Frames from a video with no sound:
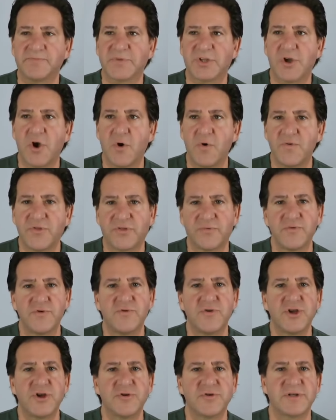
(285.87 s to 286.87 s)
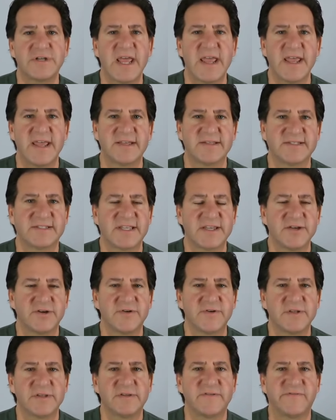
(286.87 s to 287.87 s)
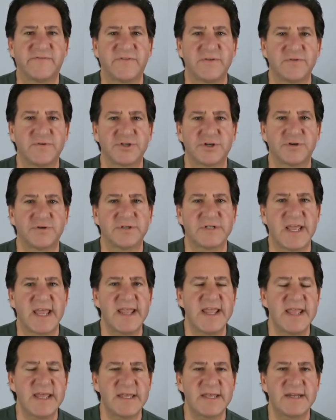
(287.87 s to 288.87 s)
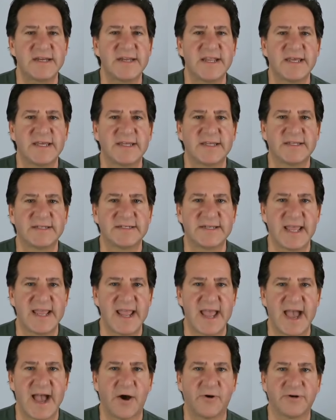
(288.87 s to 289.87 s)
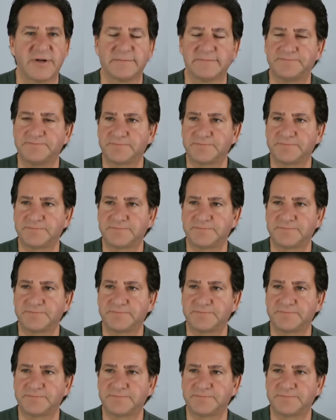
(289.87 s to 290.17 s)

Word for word: go through your days here in the future, day in, day out,